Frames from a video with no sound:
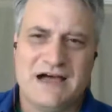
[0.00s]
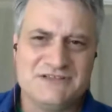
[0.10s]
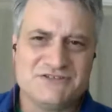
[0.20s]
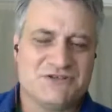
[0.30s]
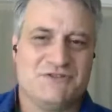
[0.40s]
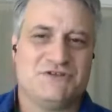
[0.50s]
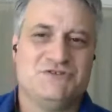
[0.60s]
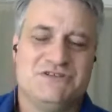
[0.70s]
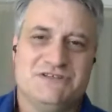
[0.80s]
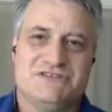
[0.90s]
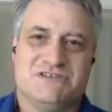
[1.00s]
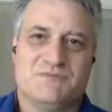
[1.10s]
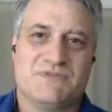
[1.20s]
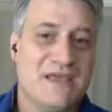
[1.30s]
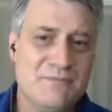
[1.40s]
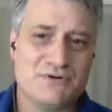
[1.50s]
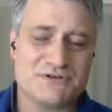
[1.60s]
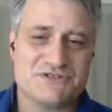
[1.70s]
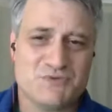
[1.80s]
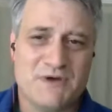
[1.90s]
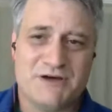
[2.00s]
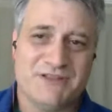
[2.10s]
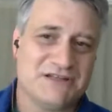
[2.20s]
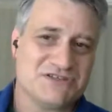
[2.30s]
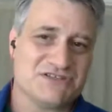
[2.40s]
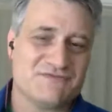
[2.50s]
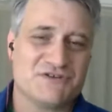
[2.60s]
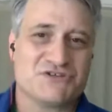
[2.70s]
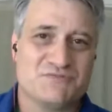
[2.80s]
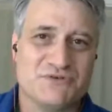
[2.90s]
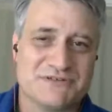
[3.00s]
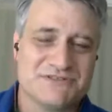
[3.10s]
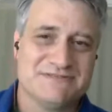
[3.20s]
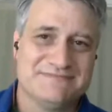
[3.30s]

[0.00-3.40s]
I also saw that you did some game books as well, not just the fiction books.